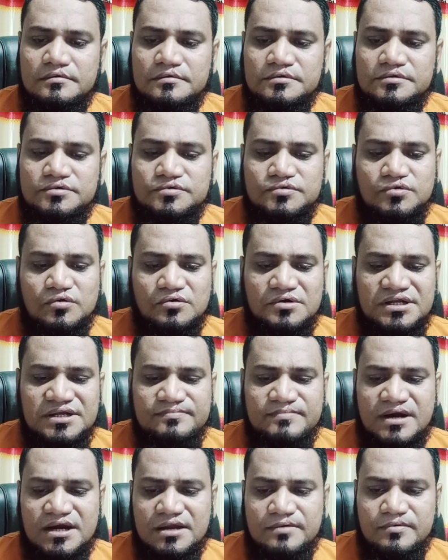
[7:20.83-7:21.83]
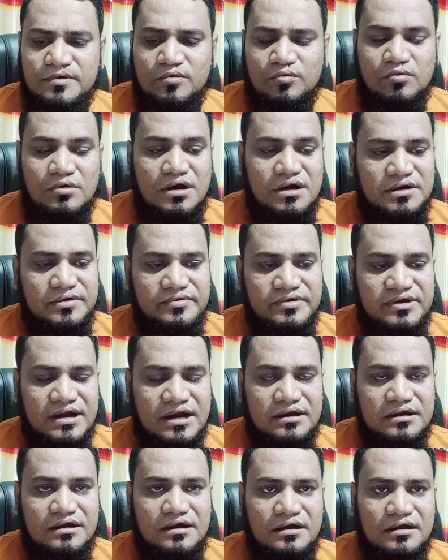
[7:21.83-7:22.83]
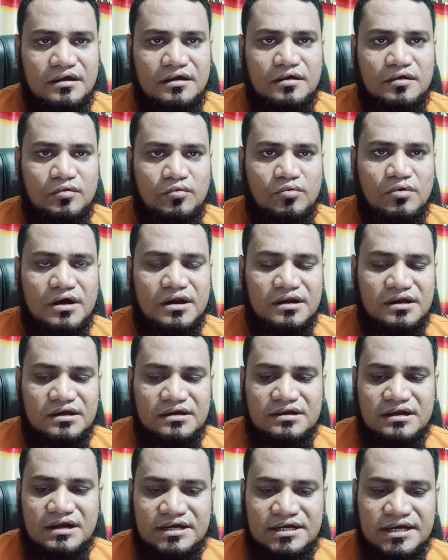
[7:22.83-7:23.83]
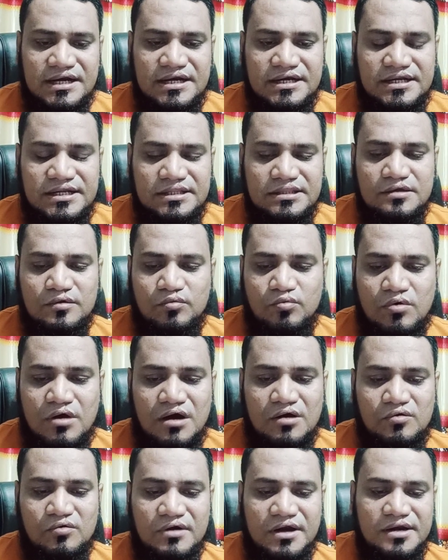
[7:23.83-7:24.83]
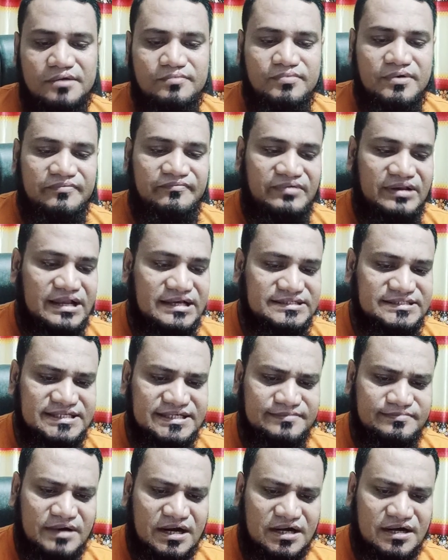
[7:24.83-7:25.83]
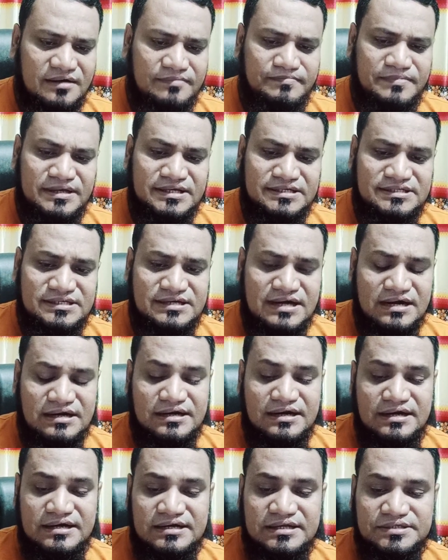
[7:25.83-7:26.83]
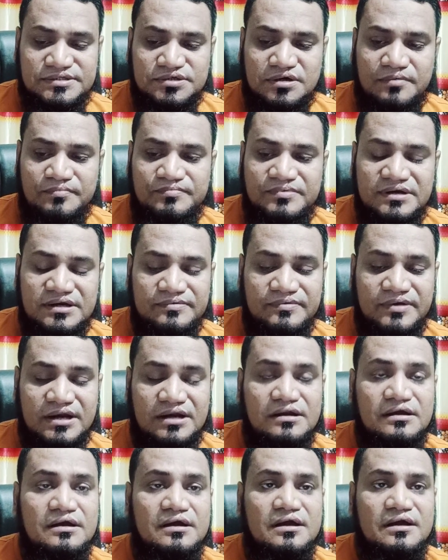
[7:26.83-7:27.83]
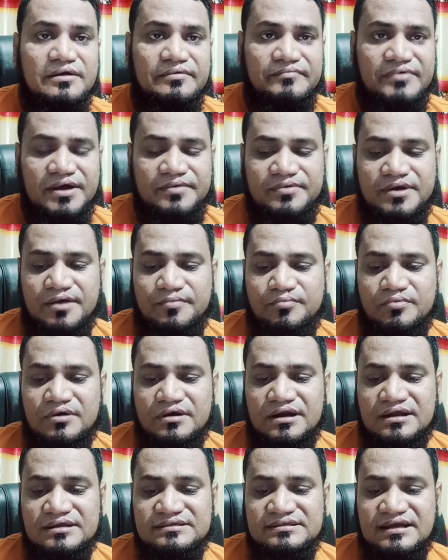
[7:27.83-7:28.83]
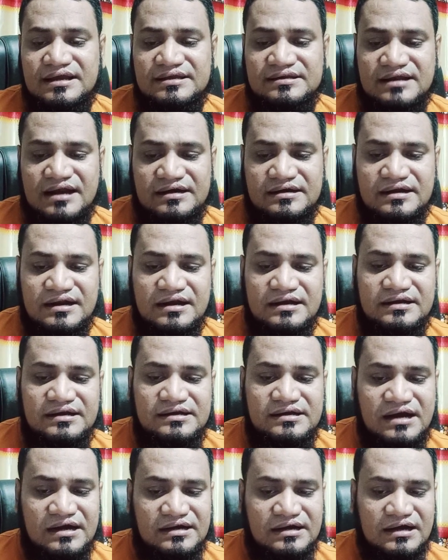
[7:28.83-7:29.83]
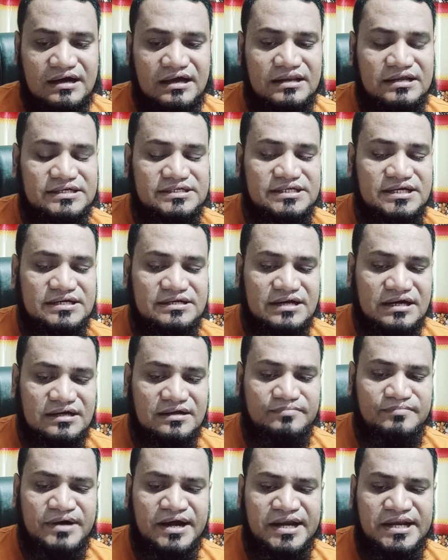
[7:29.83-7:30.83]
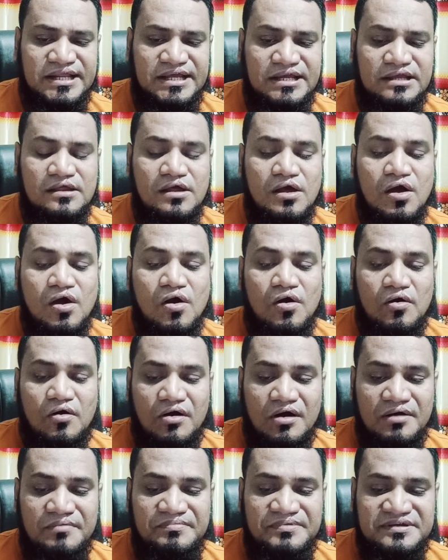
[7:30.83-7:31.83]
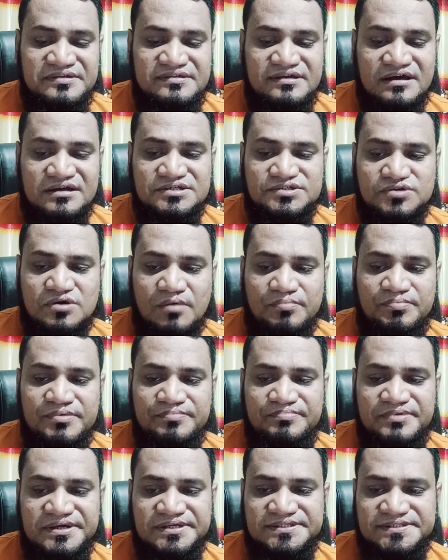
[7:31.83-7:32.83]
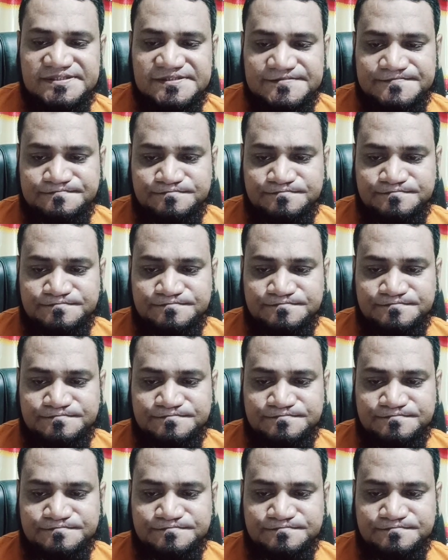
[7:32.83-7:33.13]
So demandable word on data work and data entry the worldwide by freelancing marketplace, the data entry job driven Fiverr Upwork as like data entry, data collection, data mining, web research, copy paste.